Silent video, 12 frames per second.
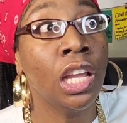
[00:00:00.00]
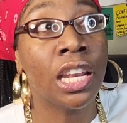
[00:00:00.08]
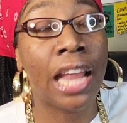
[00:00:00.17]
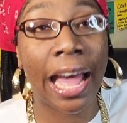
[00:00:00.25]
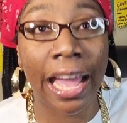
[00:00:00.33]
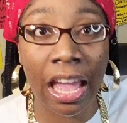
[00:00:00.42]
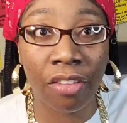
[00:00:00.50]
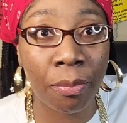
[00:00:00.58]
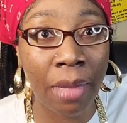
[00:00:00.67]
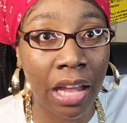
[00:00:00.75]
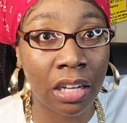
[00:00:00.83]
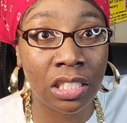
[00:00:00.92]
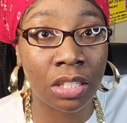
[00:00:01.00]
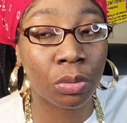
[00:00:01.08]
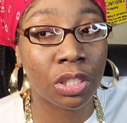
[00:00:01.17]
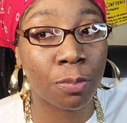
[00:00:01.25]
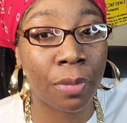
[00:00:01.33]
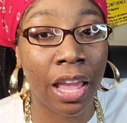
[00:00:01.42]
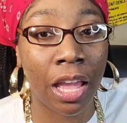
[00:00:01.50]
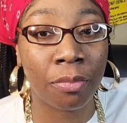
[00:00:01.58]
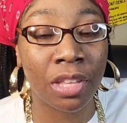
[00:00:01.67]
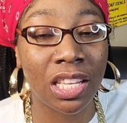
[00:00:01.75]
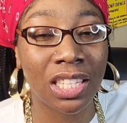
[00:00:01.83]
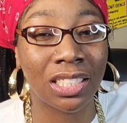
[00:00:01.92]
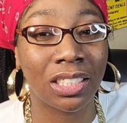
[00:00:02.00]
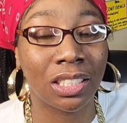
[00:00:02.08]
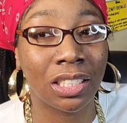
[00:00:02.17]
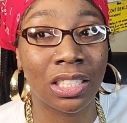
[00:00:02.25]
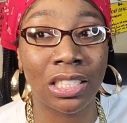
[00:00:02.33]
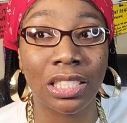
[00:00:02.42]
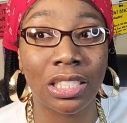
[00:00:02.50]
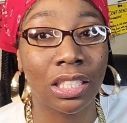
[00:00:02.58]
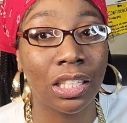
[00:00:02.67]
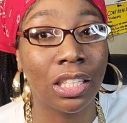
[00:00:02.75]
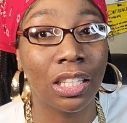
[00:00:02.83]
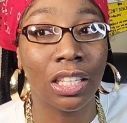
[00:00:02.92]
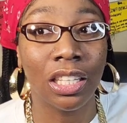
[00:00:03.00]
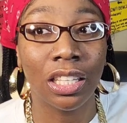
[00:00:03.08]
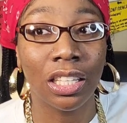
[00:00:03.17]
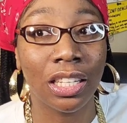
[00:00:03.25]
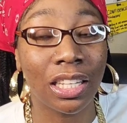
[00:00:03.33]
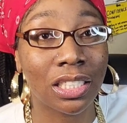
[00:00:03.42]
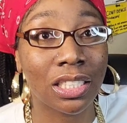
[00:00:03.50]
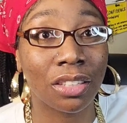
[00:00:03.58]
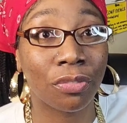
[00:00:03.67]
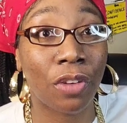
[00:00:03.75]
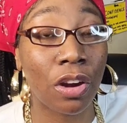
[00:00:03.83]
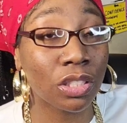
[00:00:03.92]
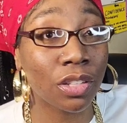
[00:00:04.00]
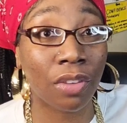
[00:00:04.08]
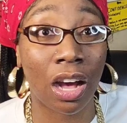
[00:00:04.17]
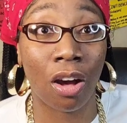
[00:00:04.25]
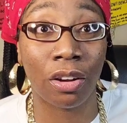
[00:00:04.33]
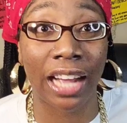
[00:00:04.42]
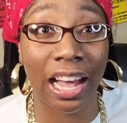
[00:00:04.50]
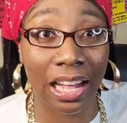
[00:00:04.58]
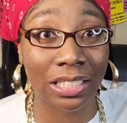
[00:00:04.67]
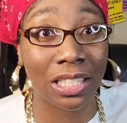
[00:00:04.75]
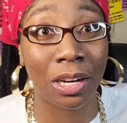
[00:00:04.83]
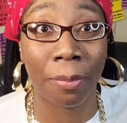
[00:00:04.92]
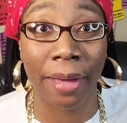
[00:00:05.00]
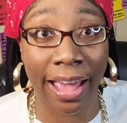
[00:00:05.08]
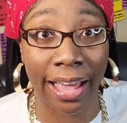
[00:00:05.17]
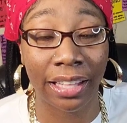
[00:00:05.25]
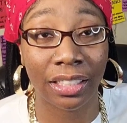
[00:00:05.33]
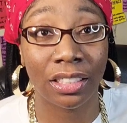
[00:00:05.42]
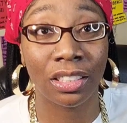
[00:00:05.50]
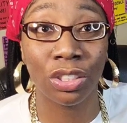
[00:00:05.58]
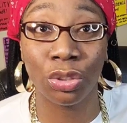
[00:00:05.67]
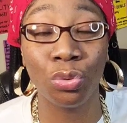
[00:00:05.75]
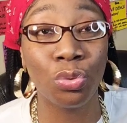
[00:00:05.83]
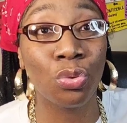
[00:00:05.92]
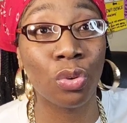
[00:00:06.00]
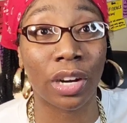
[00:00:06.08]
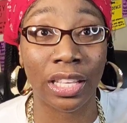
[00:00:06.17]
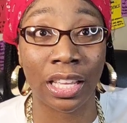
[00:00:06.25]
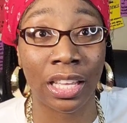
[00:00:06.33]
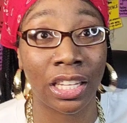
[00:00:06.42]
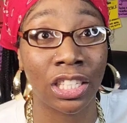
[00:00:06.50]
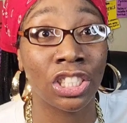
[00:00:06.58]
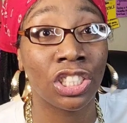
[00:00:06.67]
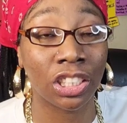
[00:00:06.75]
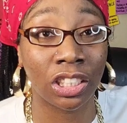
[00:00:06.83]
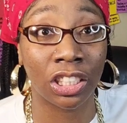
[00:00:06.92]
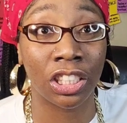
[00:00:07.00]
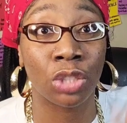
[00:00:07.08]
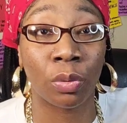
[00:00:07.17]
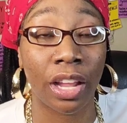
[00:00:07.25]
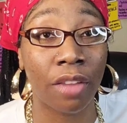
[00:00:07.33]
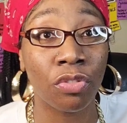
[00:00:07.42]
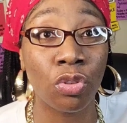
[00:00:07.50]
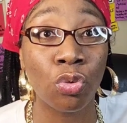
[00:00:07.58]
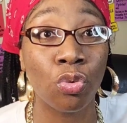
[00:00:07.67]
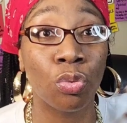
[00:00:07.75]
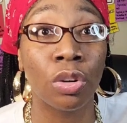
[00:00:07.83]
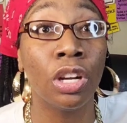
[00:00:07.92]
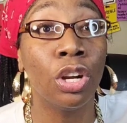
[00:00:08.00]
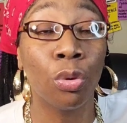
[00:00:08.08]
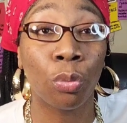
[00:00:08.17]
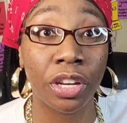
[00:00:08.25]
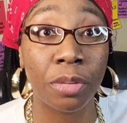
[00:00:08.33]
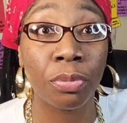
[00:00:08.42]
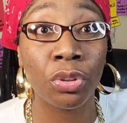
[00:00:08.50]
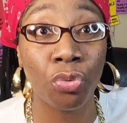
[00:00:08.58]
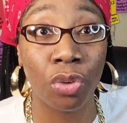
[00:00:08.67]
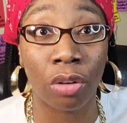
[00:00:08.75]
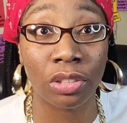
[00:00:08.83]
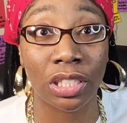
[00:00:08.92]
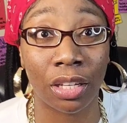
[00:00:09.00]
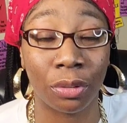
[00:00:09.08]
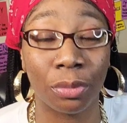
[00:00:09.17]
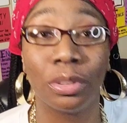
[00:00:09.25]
not having manners and respect because listen first of all god sit up high you want to get judged. Whatever you reap, you gonna sow.